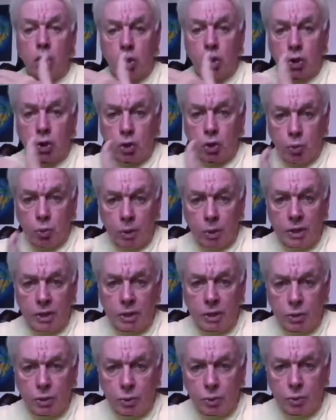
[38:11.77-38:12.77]
you
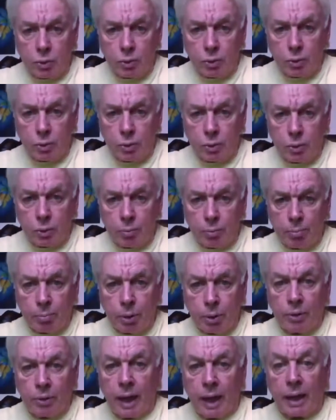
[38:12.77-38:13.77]
wish to
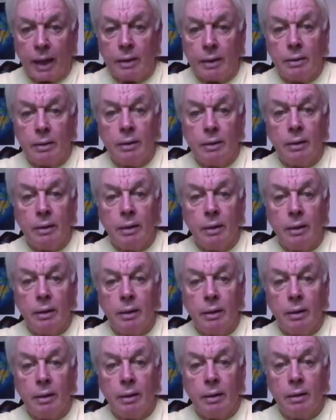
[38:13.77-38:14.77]
put that
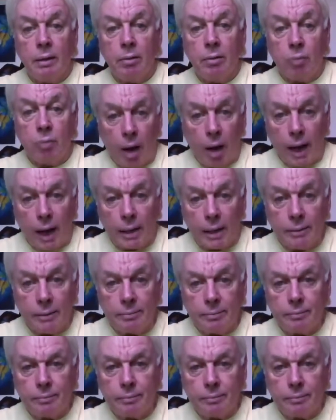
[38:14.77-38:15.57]
right.